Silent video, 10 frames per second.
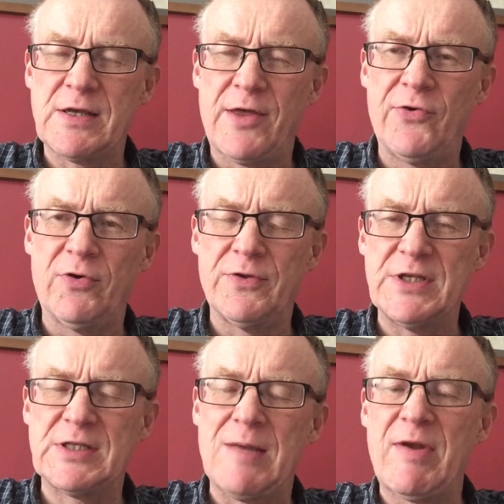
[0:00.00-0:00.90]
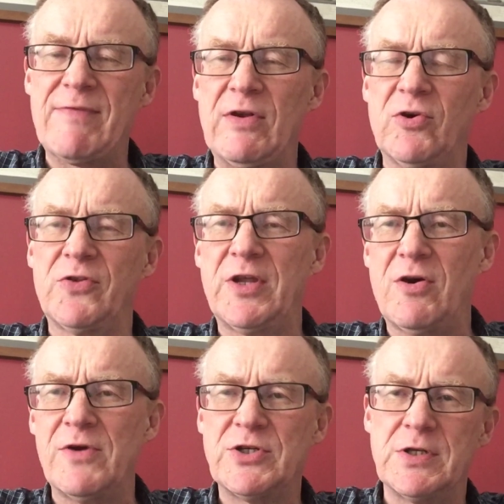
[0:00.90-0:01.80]
I thought this time I'd have a look at the
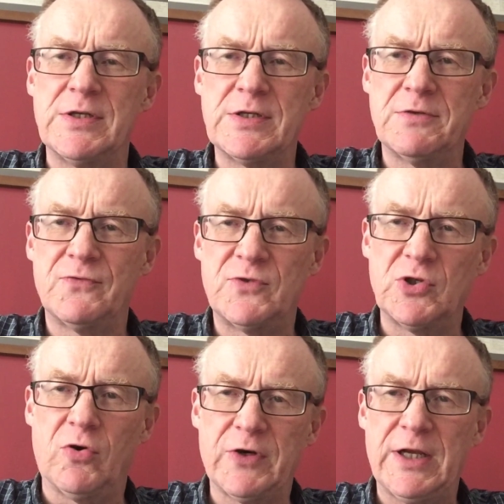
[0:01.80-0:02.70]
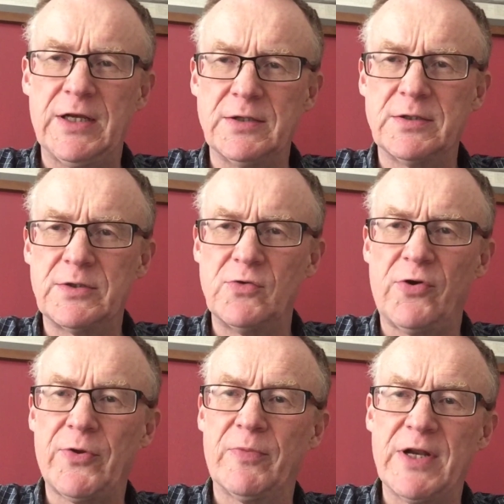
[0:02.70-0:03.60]
origins of Geordie and
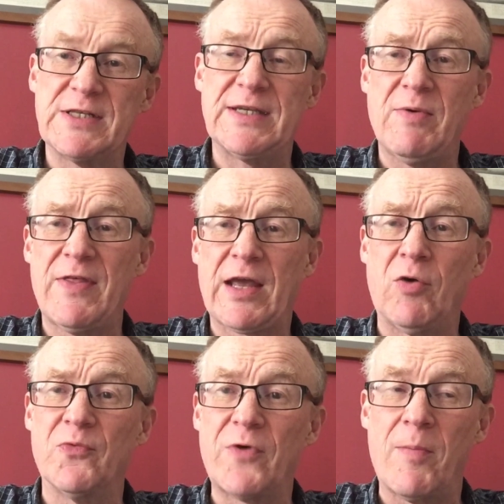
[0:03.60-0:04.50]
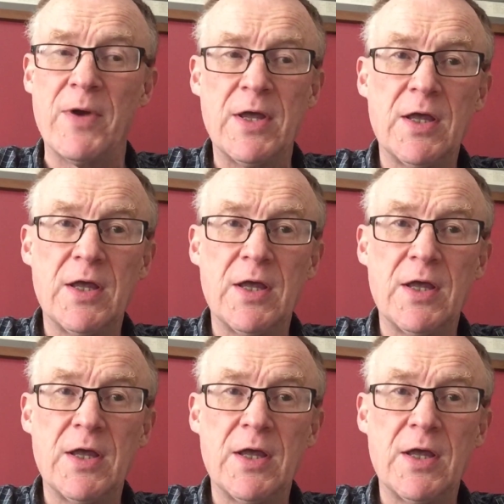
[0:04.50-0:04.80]
Northumbrian, see where they come from,